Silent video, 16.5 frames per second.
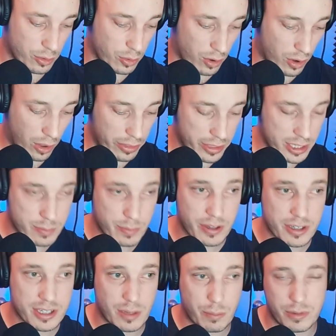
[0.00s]
all these
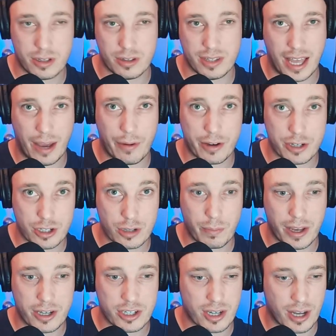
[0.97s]
builds up until now, I should
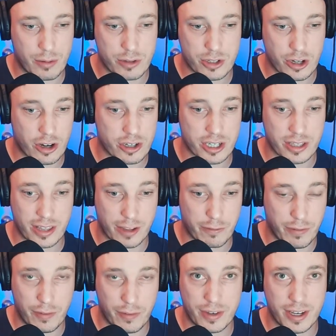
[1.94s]
mention, I was charging like
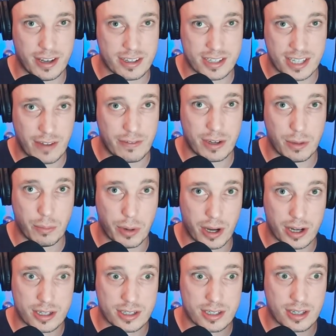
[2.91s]
50 to 70
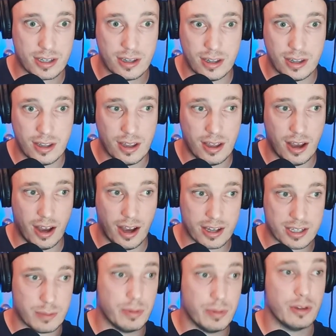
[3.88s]
bucks
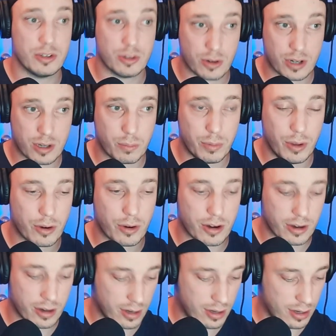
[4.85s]
to build your
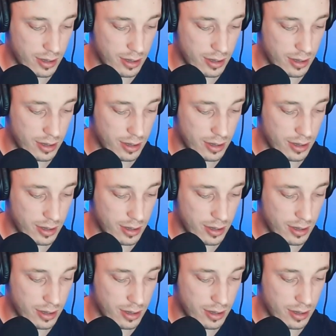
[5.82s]
computer,